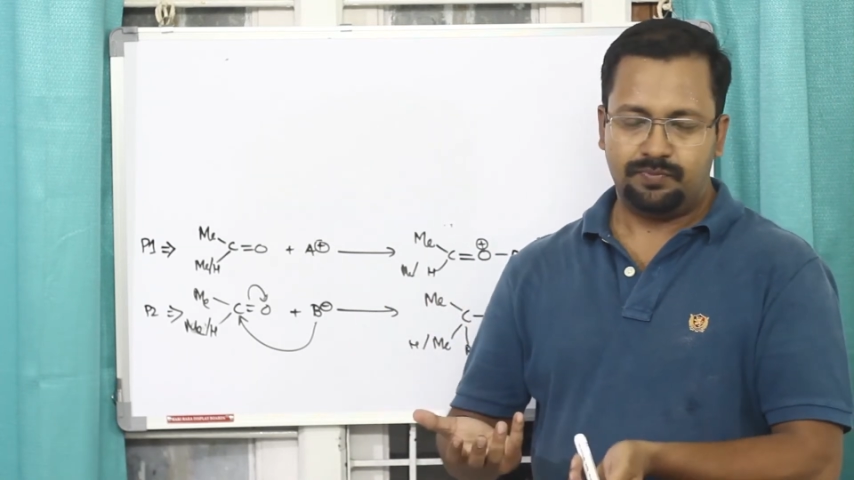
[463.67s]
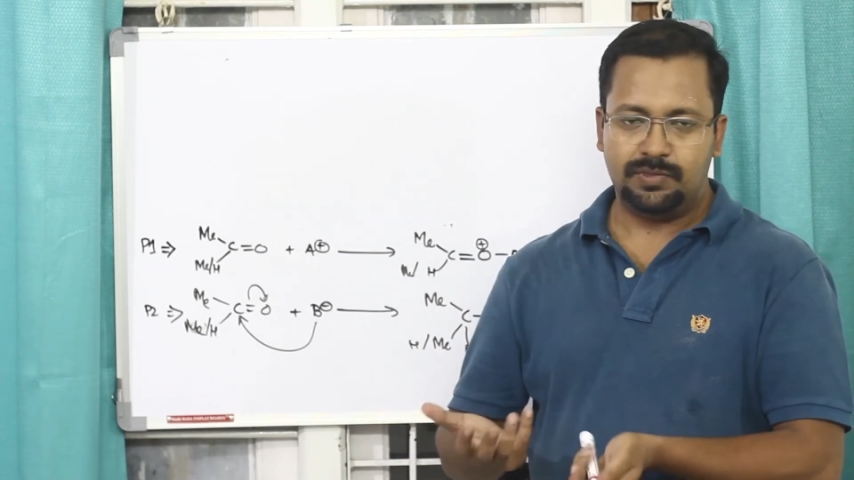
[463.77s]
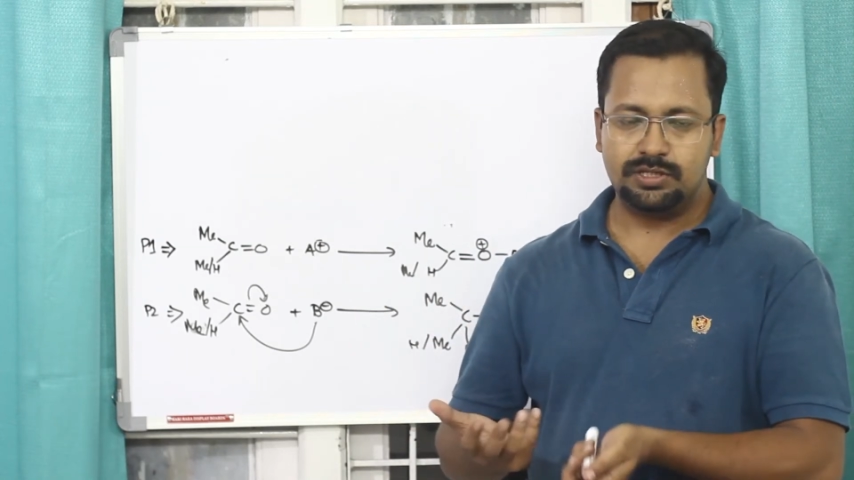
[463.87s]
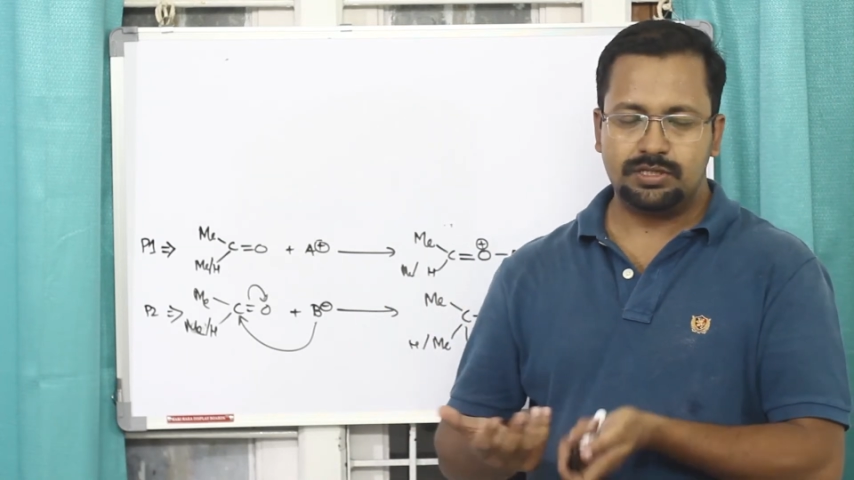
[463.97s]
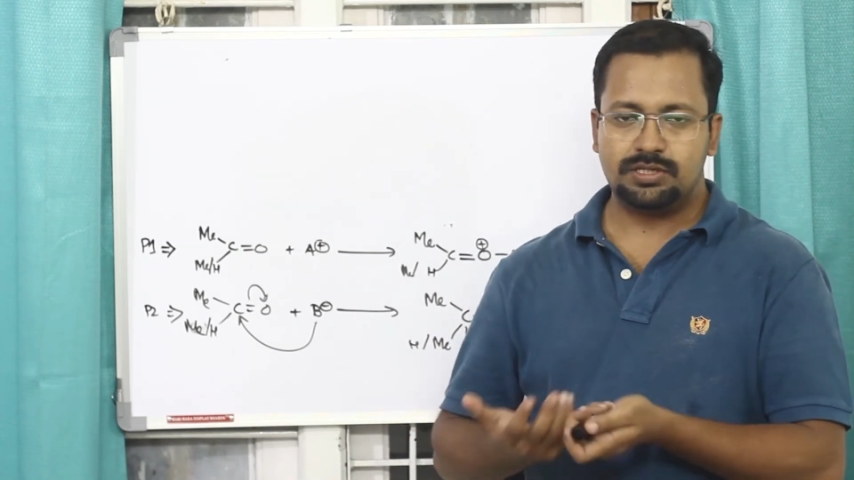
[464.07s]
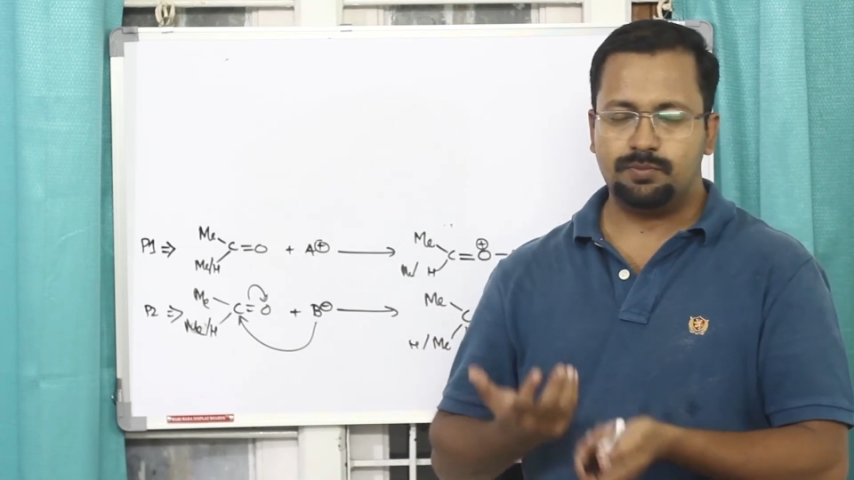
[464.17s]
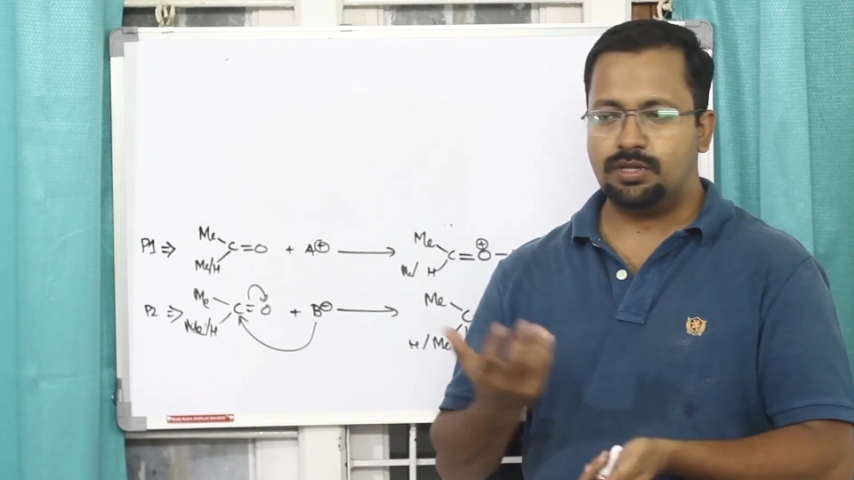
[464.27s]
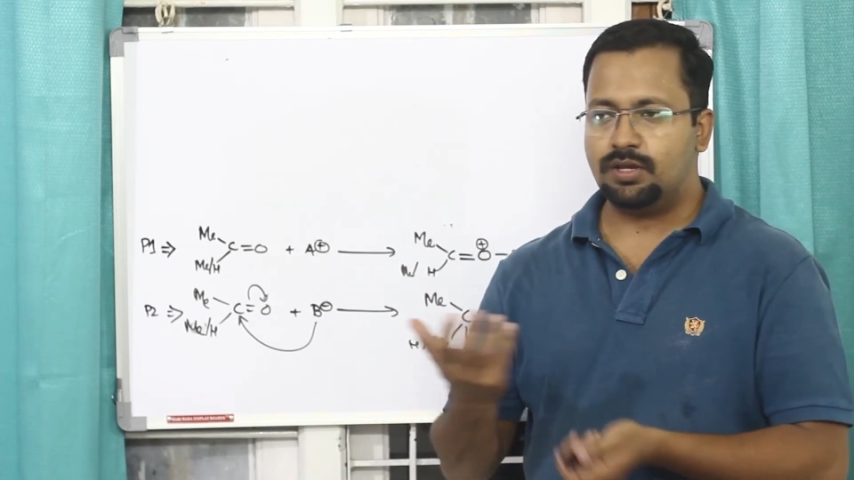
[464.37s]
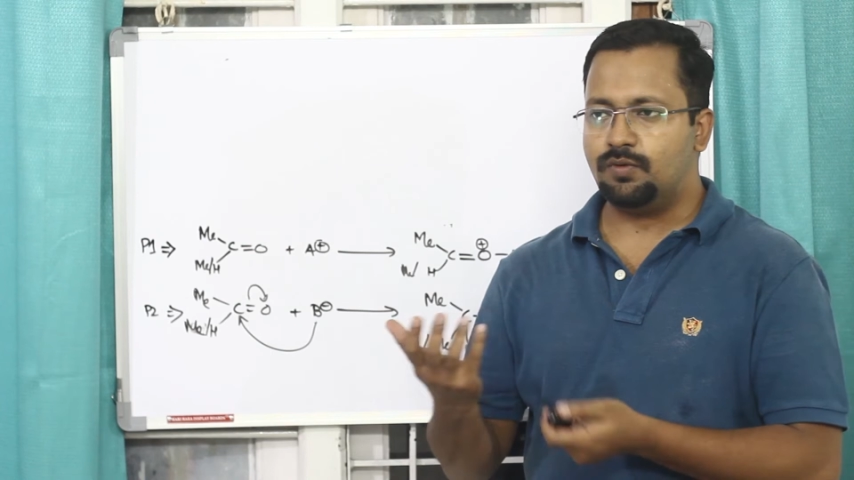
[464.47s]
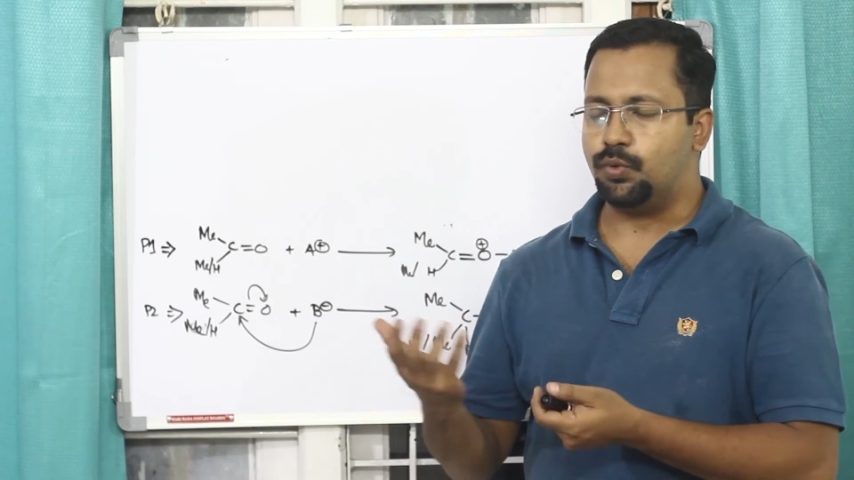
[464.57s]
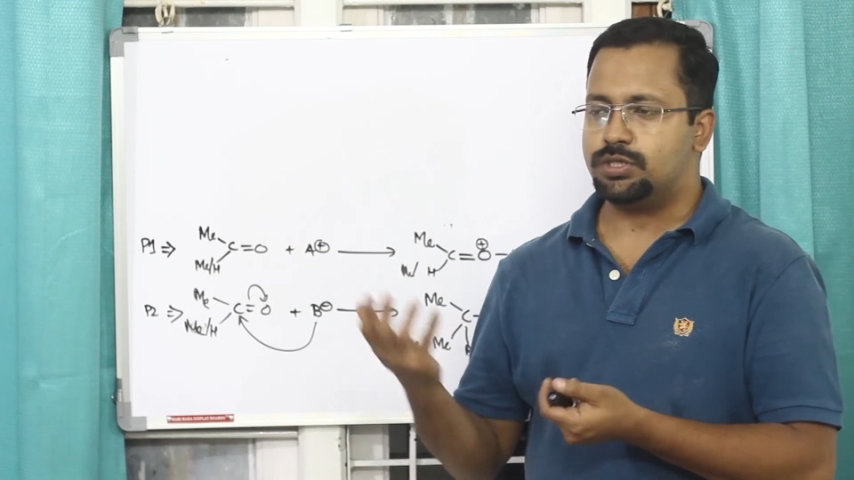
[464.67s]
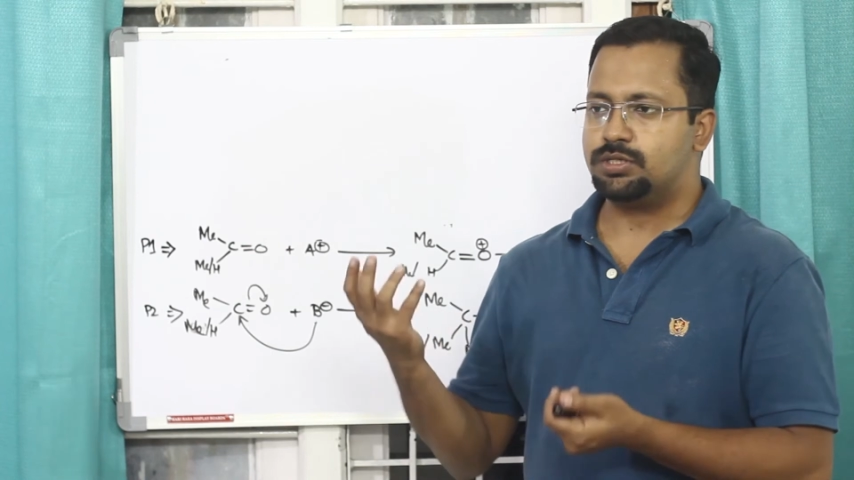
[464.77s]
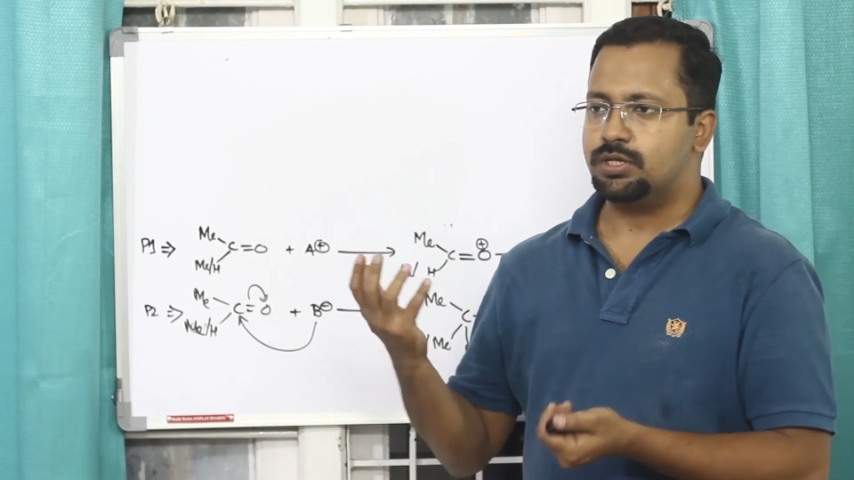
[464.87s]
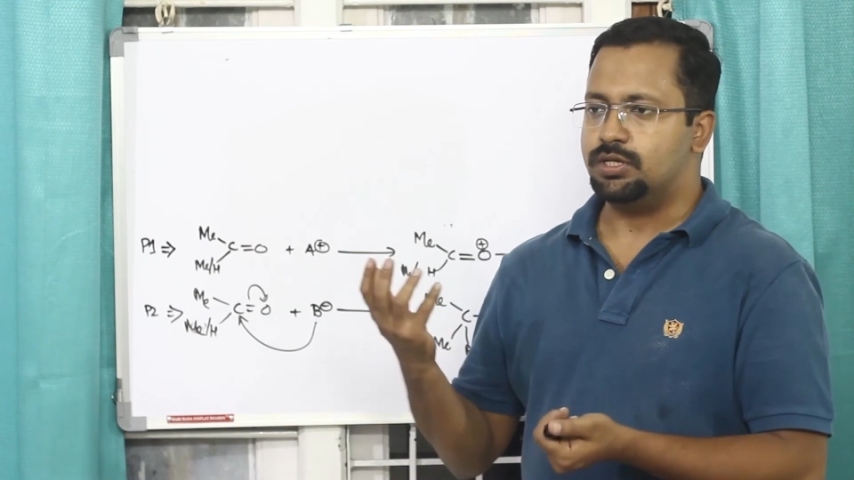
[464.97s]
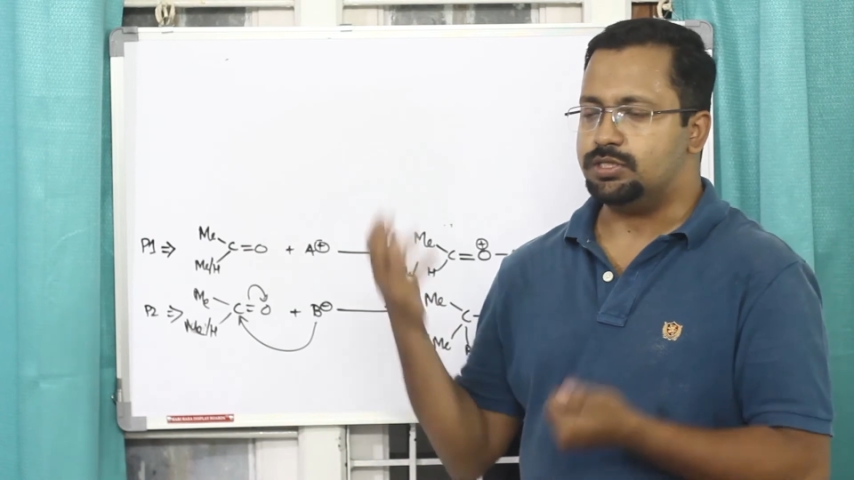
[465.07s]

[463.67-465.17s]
This is something which